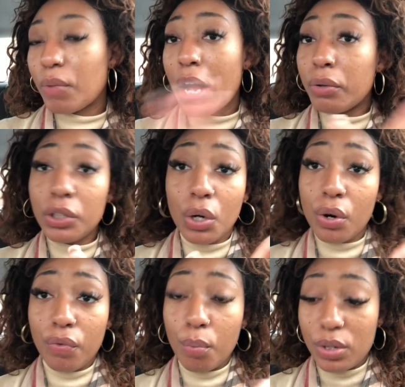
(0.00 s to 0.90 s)
I only know
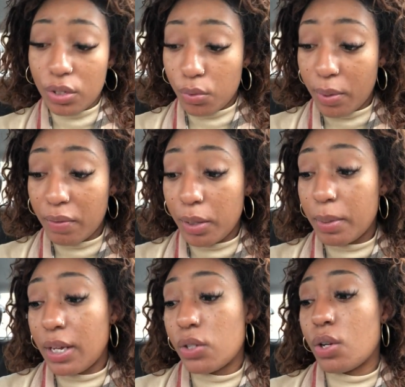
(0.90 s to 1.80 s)
her from Wizards of Waverly
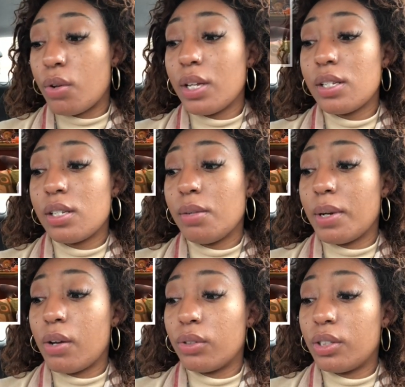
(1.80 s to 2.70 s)
Place, so let's see. That's what else.